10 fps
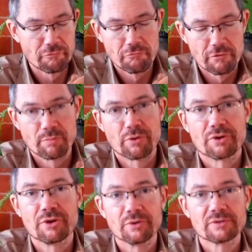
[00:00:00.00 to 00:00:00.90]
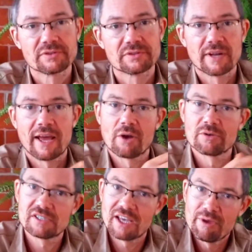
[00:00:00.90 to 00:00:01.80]
reproduce.
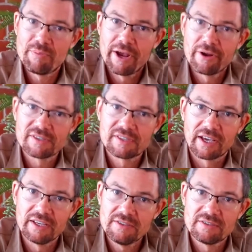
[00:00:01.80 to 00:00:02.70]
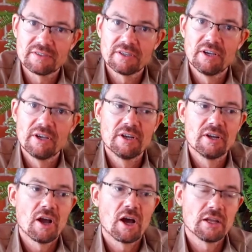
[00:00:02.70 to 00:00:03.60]
Now, semiparasites,
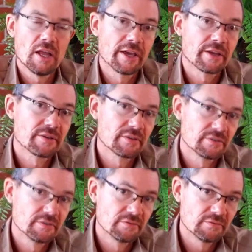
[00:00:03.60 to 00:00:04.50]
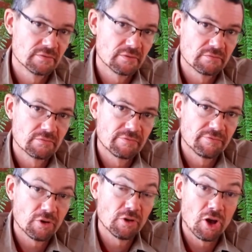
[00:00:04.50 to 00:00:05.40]
unlike
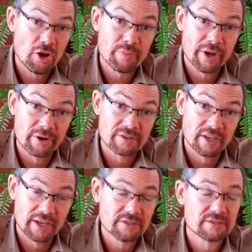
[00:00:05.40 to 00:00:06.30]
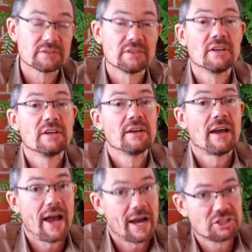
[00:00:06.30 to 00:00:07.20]
full-on parasites,
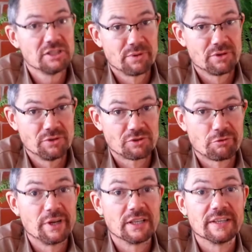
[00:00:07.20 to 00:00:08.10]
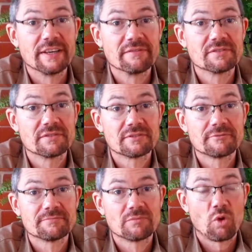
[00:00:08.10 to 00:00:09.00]
actually produce green leaves,
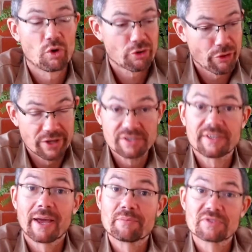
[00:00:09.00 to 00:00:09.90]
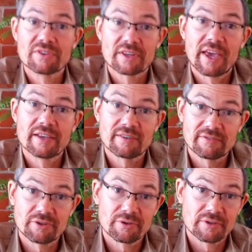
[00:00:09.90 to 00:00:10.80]
or green stems in the case of
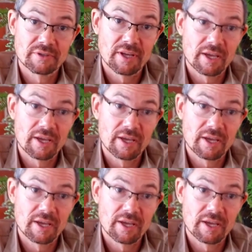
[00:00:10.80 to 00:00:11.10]
certain